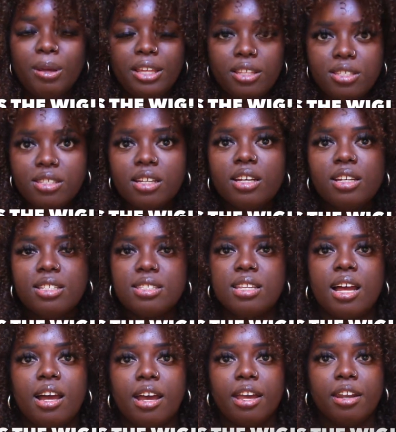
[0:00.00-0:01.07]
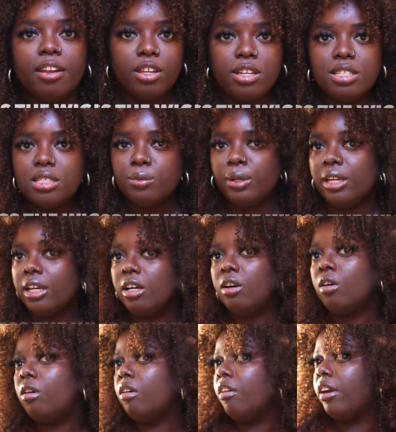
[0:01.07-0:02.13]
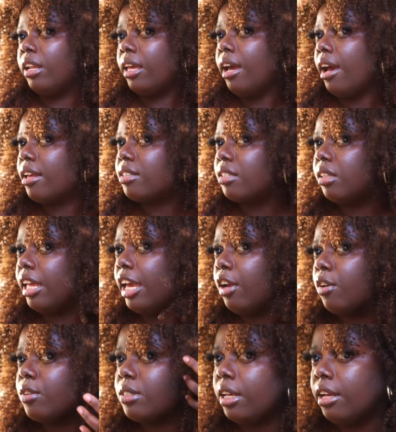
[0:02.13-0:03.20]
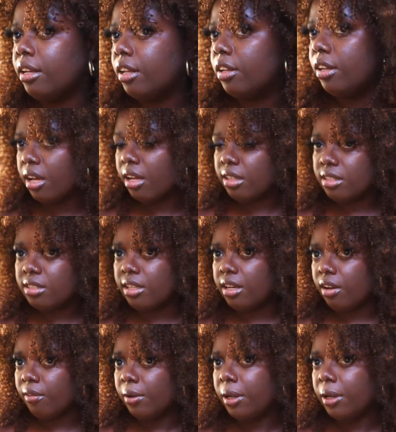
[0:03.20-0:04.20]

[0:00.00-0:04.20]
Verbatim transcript: me, this is a good sign. This wig already has layers in it. Y'all can see that,